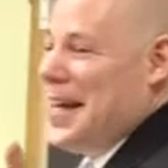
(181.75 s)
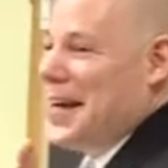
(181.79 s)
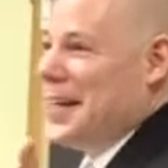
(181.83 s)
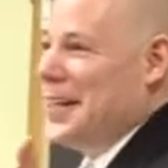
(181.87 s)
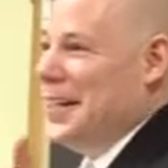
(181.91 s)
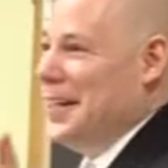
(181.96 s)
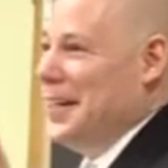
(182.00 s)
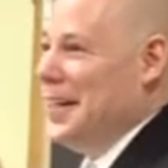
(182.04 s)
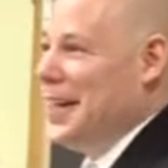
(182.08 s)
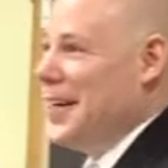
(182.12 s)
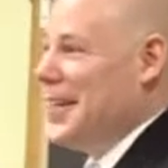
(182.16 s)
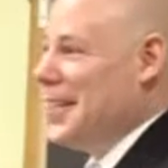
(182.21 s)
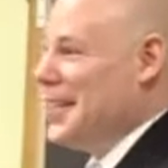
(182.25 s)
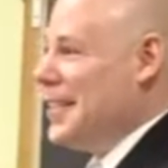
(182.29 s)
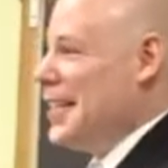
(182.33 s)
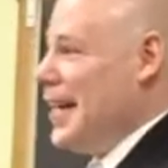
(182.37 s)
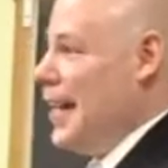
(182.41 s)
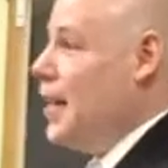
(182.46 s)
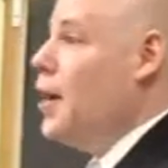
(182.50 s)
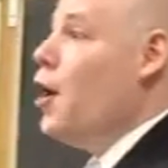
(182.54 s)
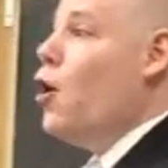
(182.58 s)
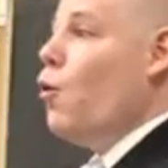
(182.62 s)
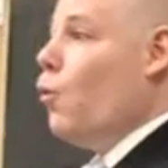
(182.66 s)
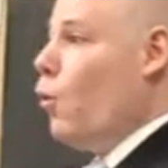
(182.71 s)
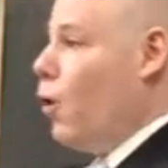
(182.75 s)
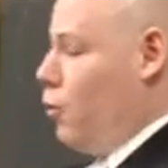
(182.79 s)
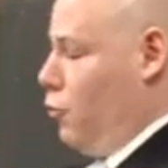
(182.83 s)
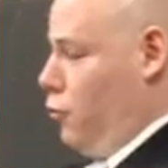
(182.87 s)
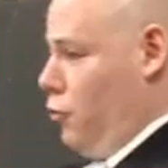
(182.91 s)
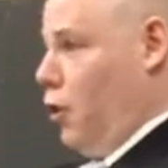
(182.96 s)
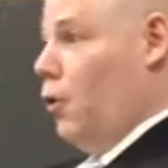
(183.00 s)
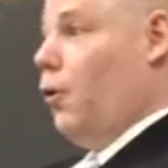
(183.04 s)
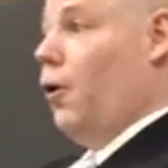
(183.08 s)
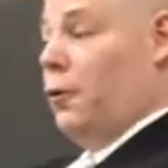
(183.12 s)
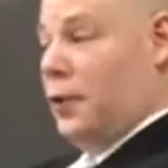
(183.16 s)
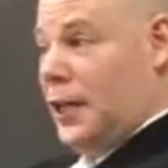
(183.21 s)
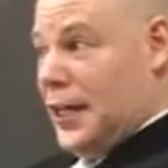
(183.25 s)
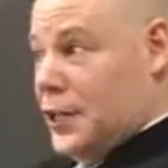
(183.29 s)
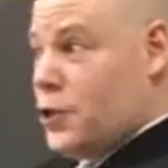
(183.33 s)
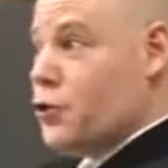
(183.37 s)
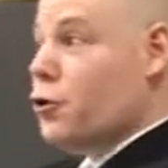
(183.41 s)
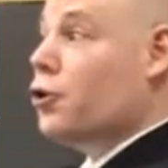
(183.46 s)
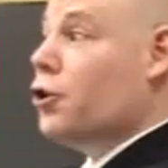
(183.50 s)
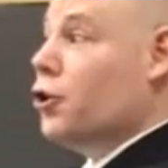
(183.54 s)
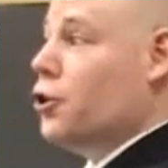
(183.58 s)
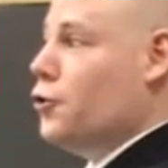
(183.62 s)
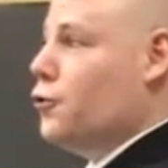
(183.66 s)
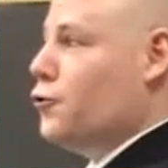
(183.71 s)
not going to let us say, well, no, only
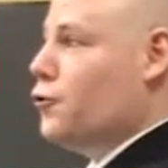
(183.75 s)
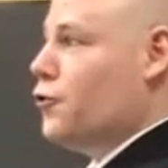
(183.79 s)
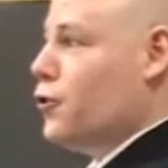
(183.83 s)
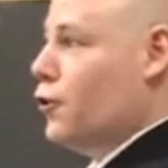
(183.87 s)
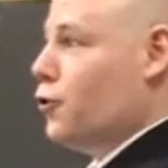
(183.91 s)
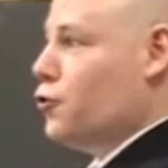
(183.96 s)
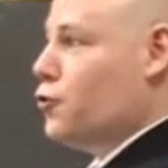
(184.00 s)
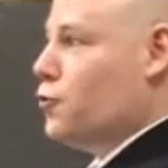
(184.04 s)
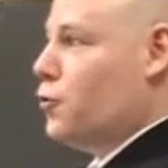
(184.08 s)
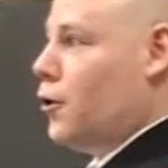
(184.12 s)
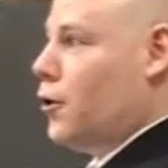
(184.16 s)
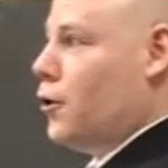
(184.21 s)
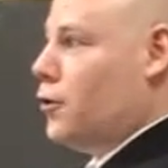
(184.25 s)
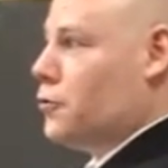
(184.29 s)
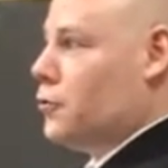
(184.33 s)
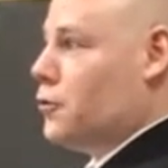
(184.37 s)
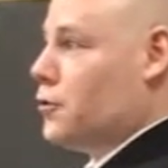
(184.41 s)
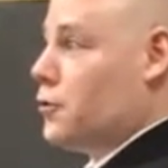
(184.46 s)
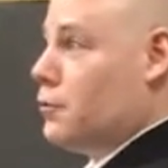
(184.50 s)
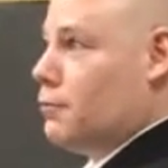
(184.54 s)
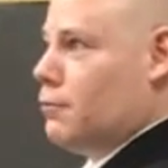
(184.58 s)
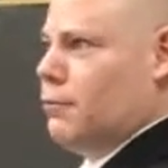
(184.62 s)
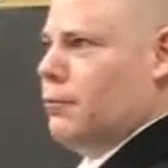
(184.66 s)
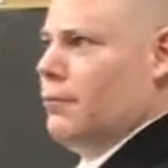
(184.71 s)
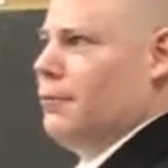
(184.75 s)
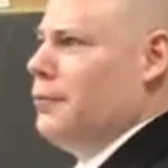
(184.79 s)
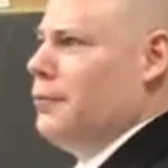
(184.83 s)
you could use those words.